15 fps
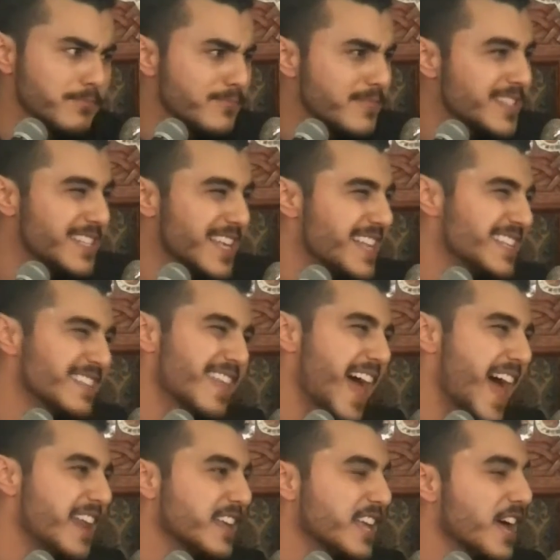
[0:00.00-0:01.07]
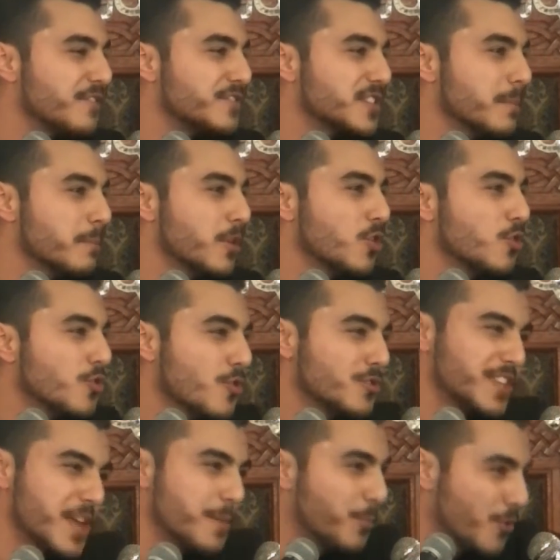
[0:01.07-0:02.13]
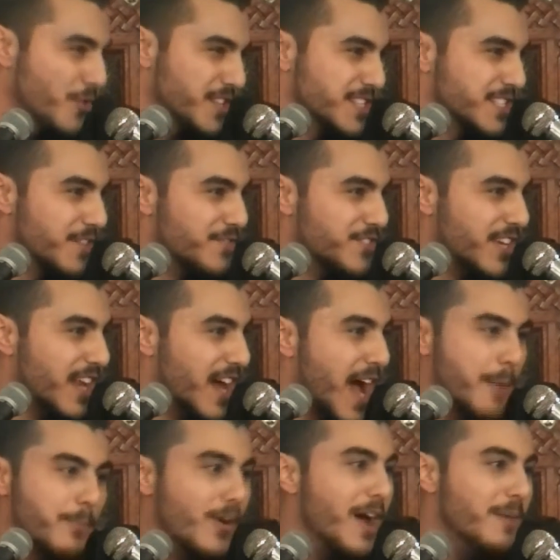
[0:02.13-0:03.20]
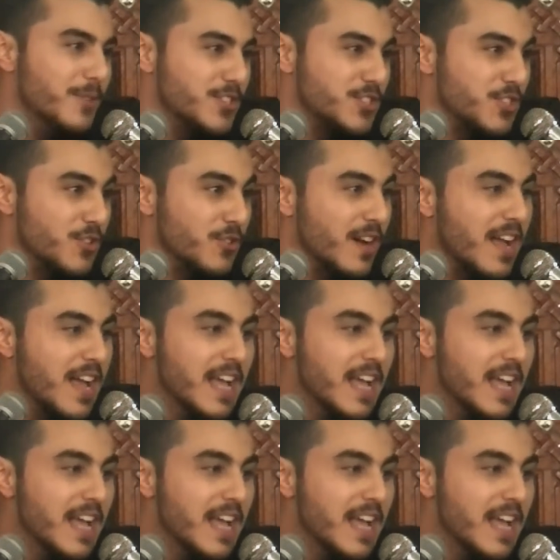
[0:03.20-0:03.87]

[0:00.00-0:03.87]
this isn't the etiquette of somebody who knows the importance of salah, I promise you.